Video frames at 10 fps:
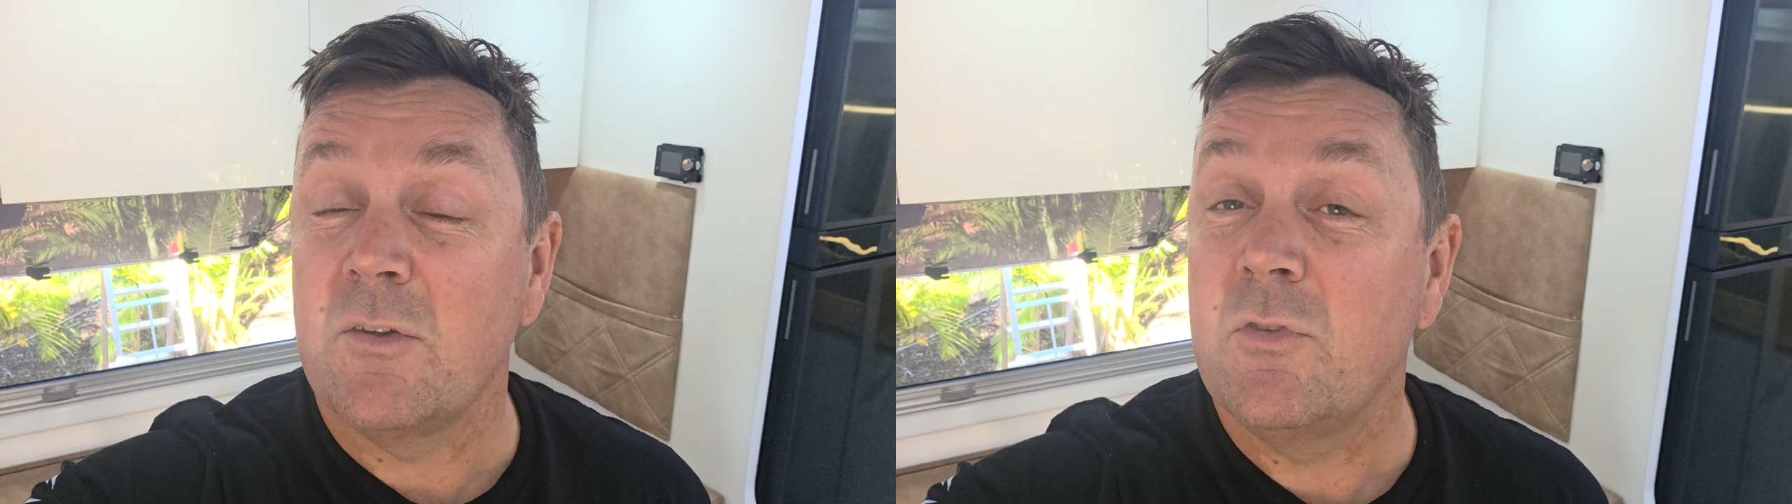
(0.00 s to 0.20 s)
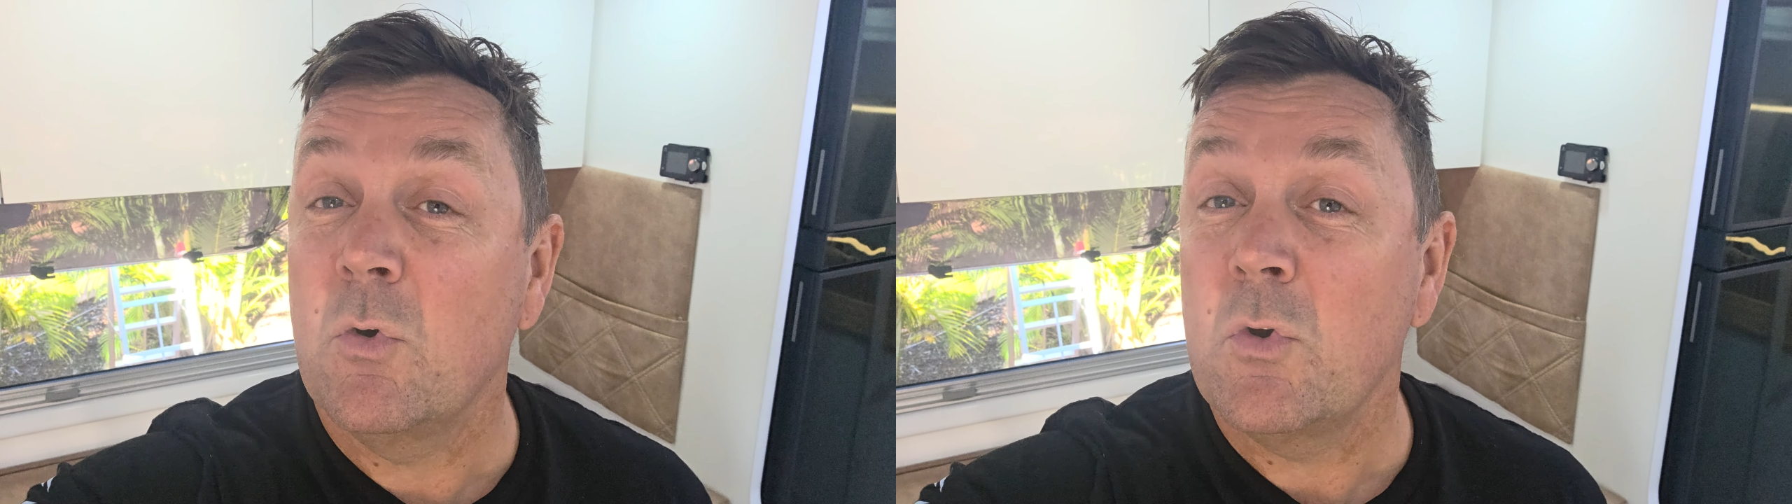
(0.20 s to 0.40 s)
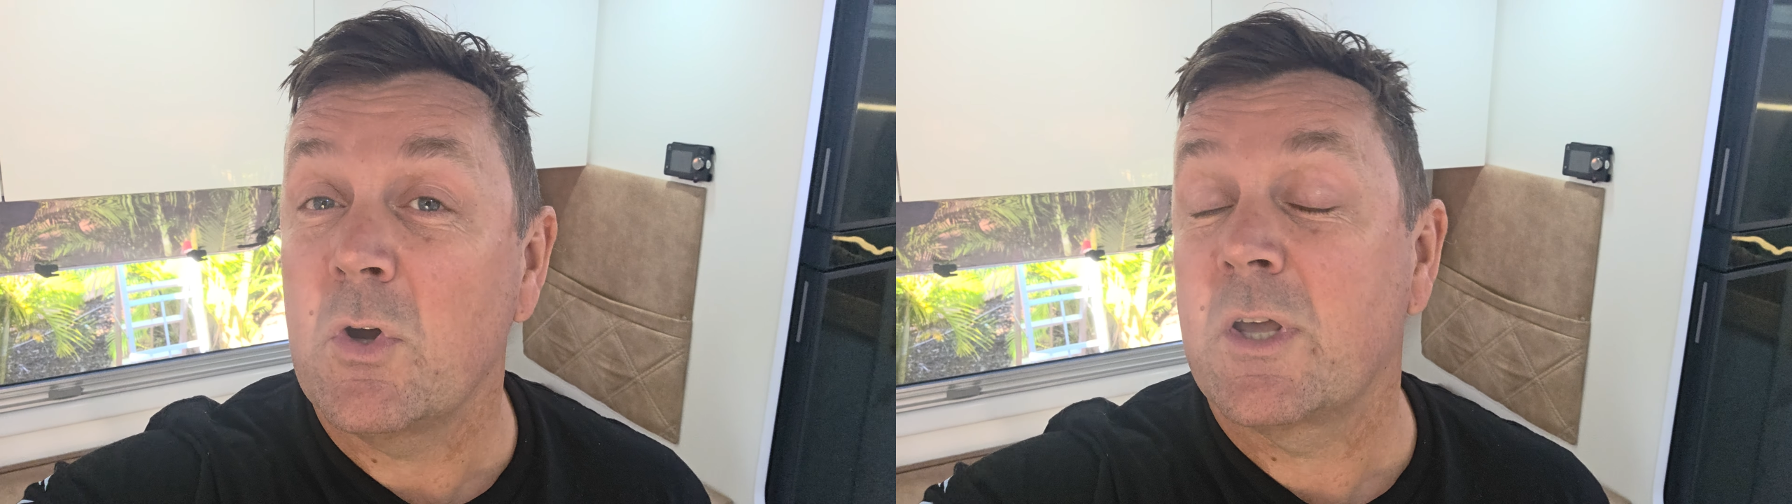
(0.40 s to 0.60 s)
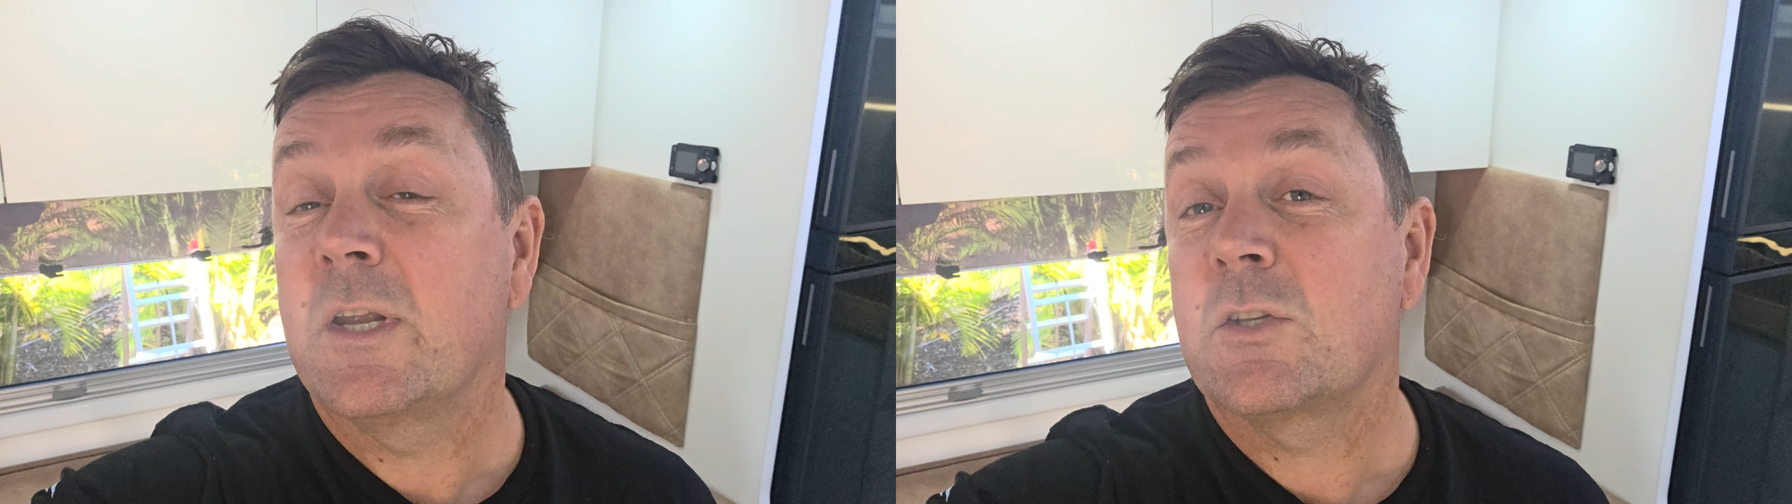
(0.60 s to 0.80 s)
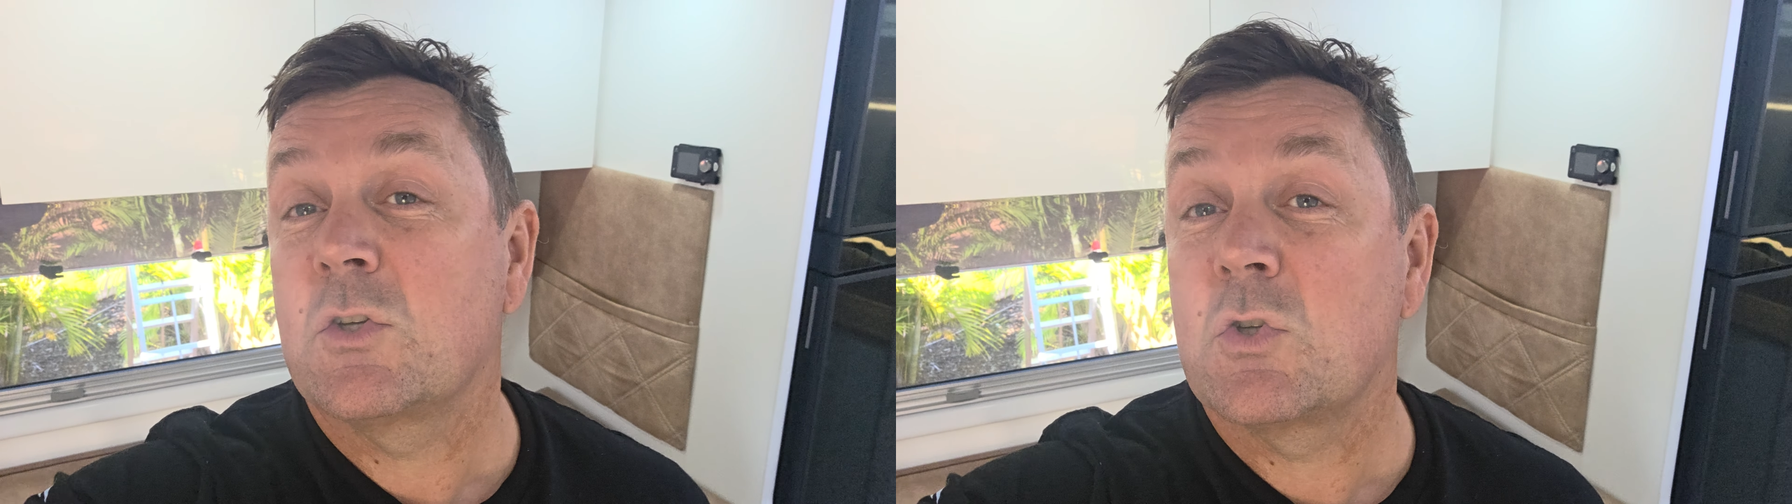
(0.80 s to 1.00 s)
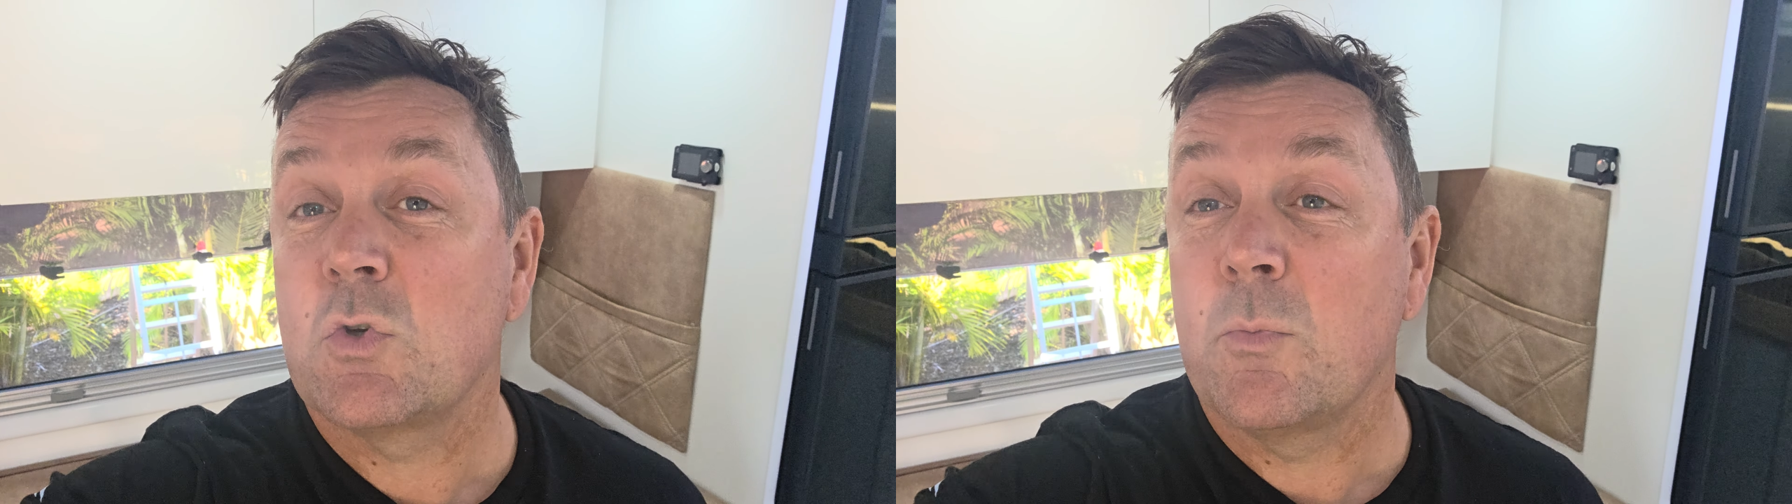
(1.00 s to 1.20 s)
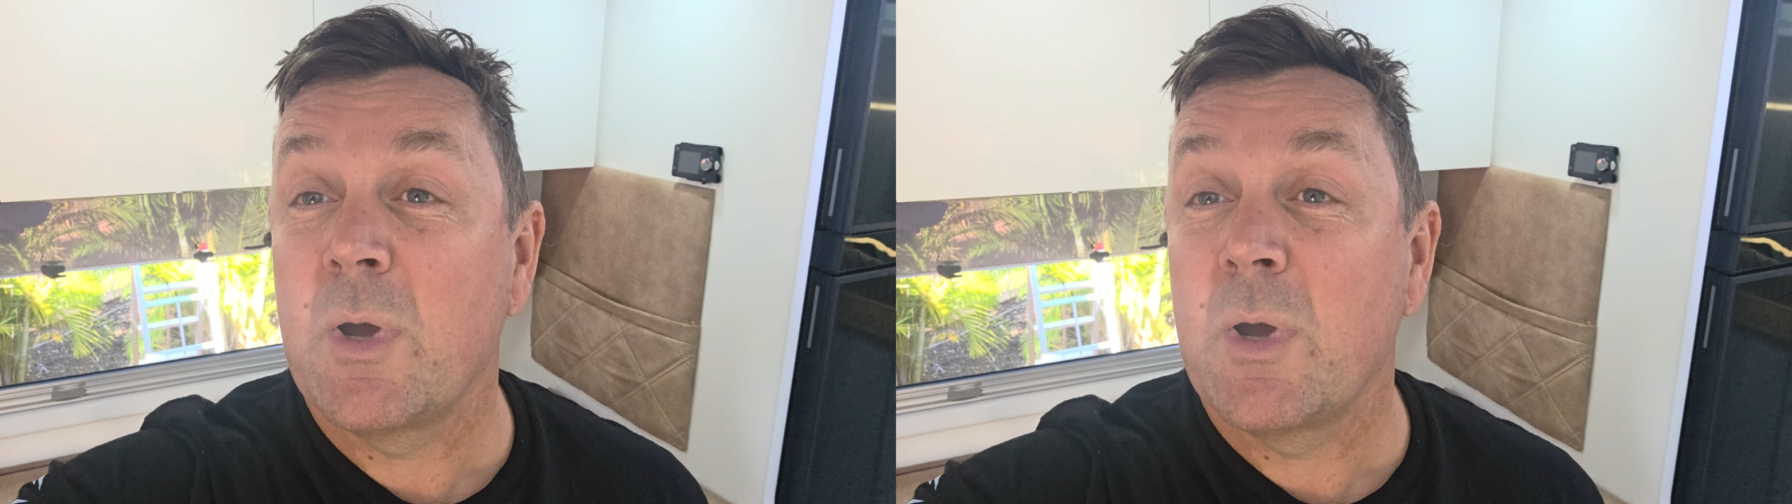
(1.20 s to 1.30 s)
If you're not connected to shore